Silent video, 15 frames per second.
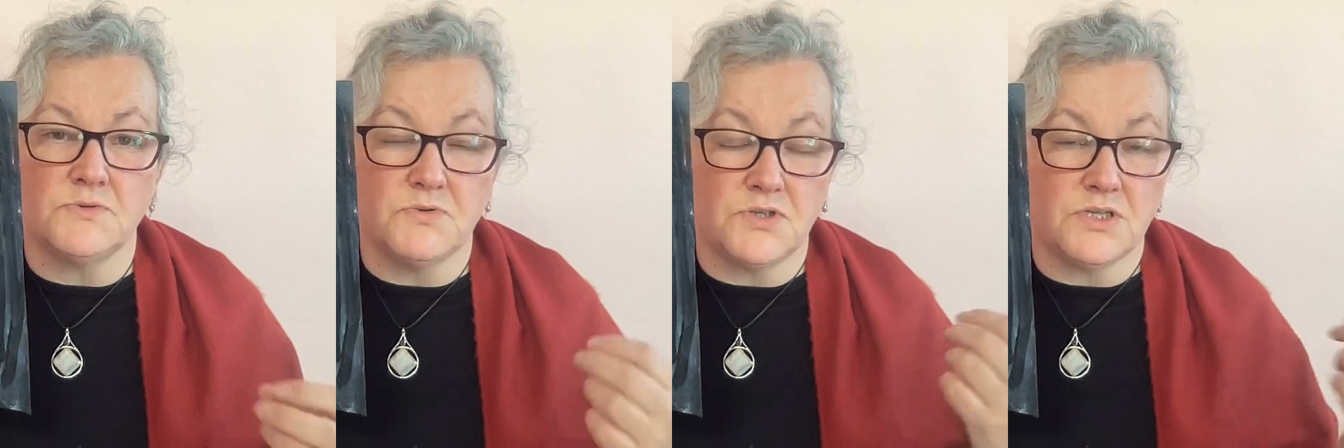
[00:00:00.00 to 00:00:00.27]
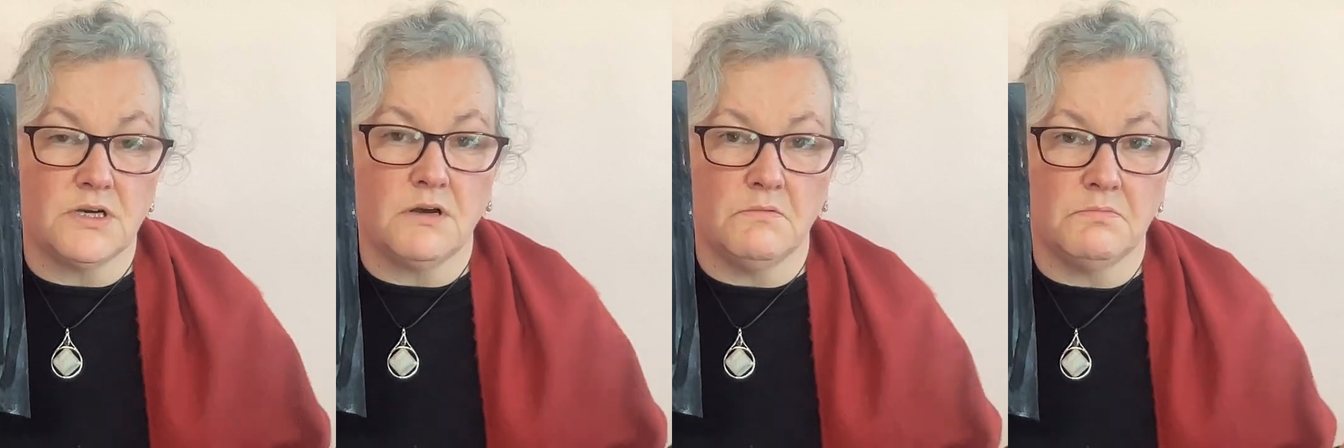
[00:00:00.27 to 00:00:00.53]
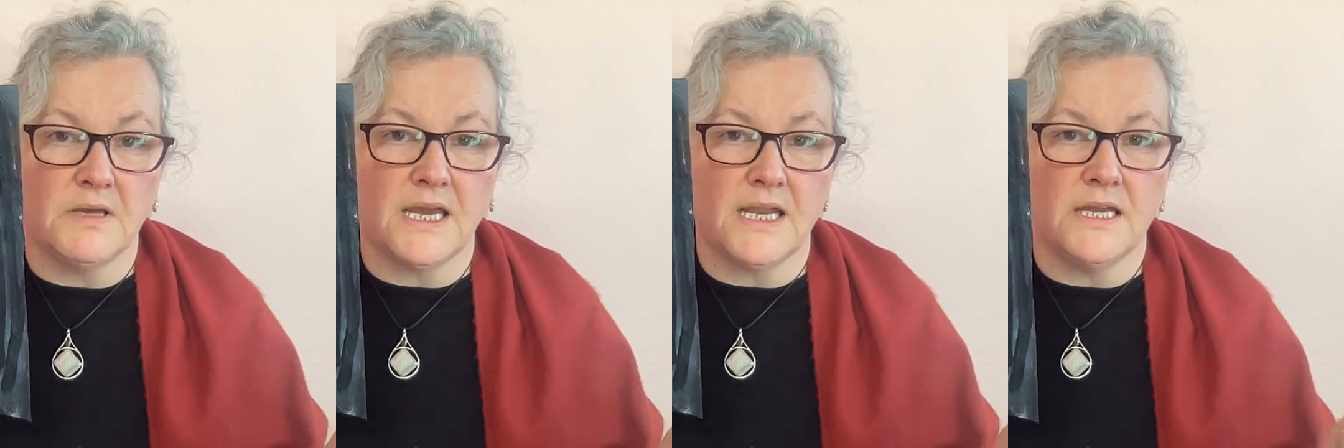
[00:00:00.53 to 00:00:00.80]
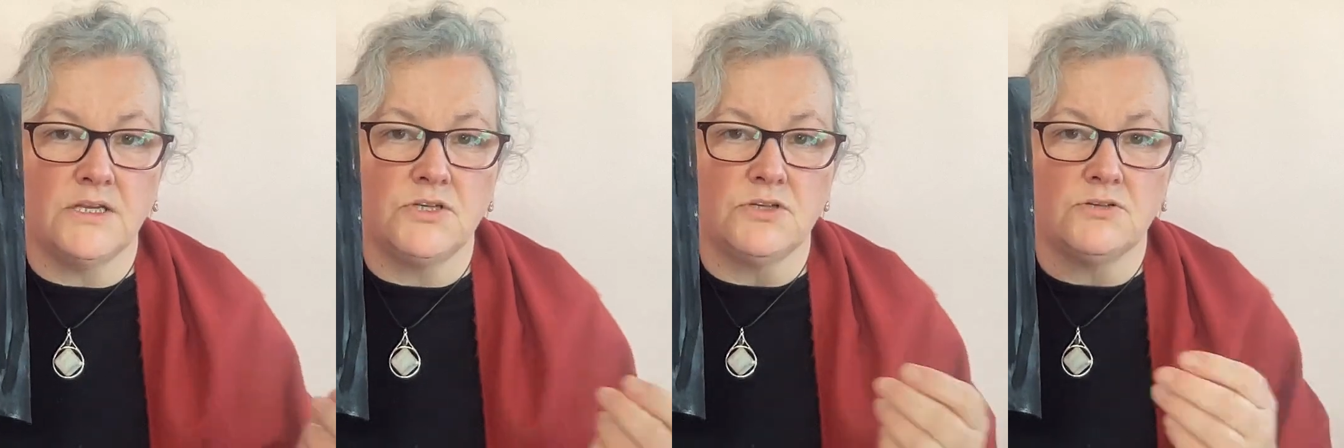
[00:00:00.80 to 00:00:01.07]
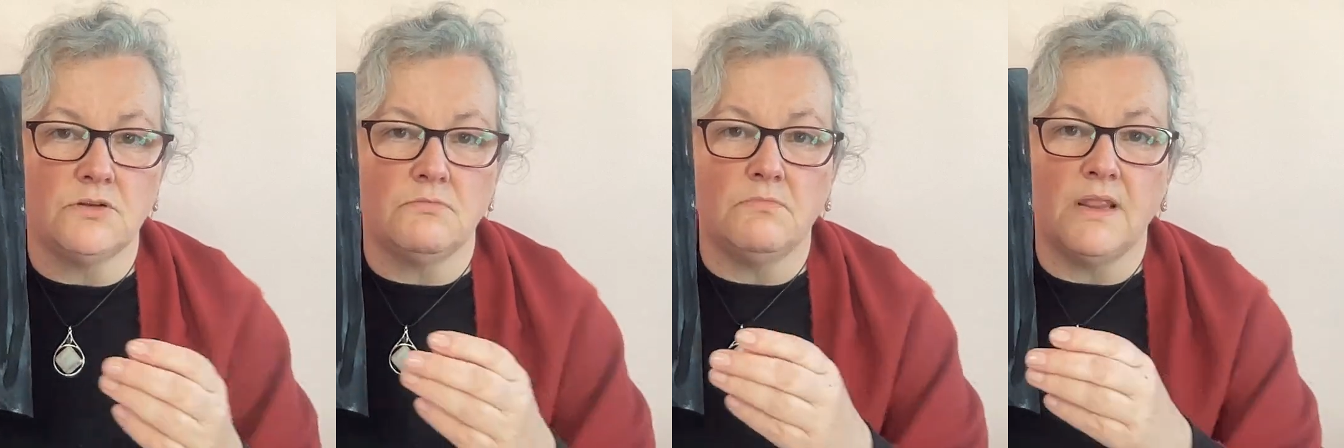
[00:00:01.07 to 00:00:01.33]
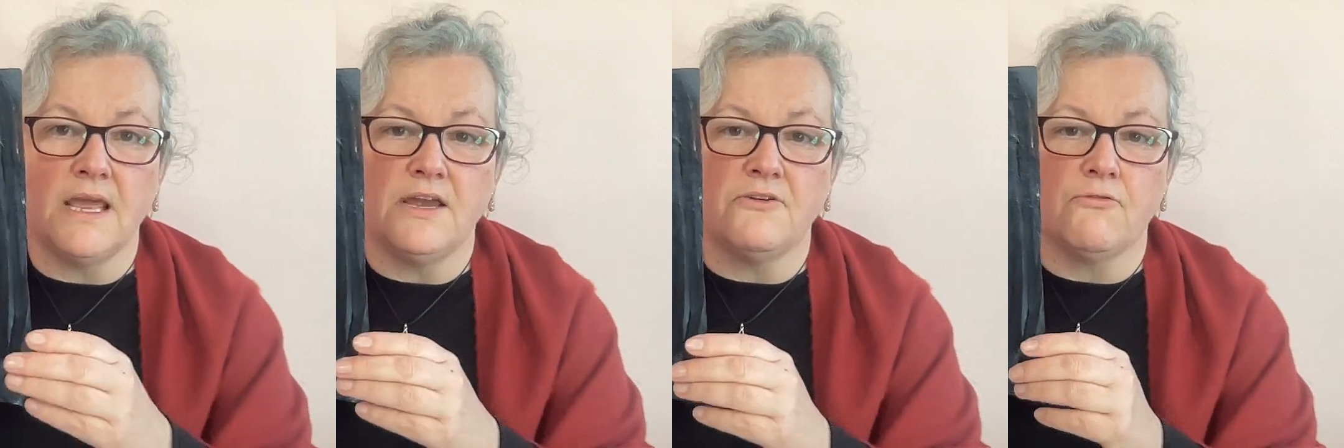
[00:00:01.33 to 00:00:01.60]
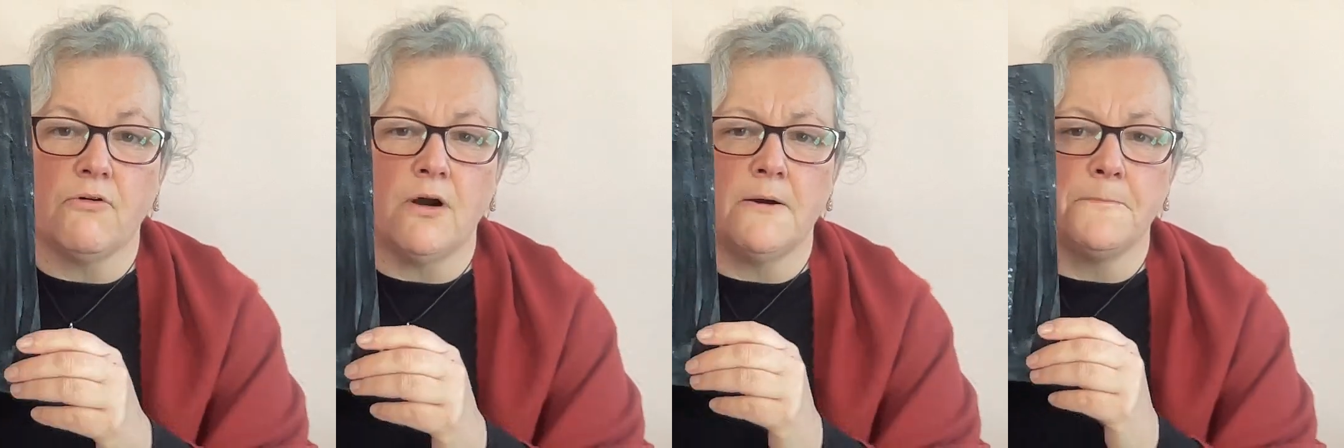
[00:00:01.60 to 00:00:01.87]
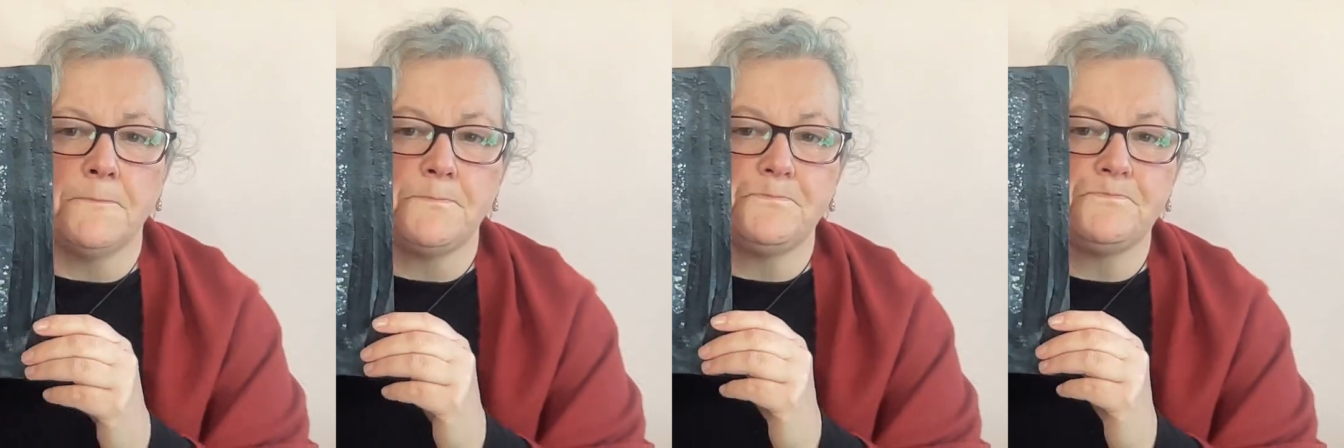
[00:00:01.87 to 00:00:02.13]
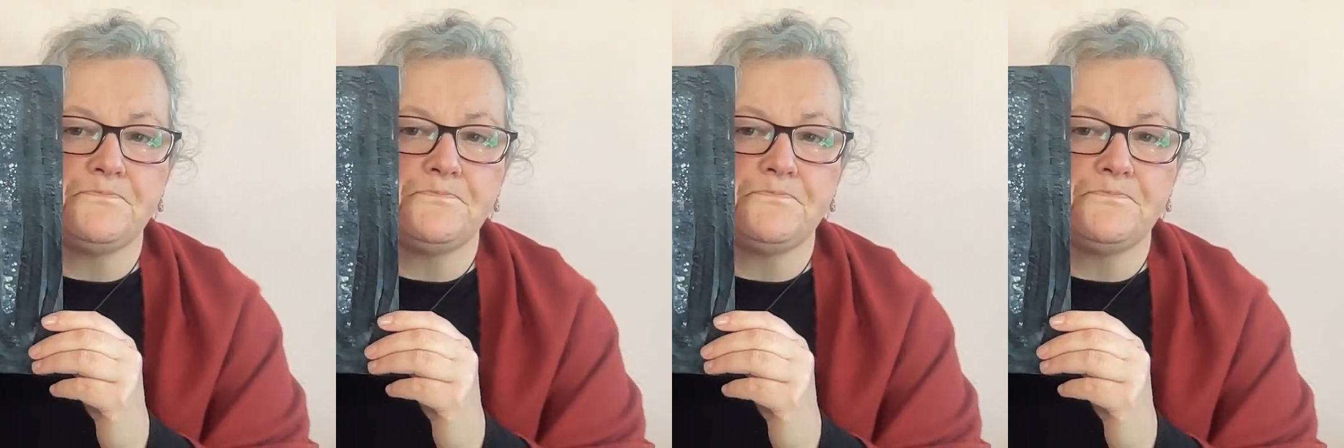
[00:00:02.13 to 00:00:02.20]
which I'll get into later on.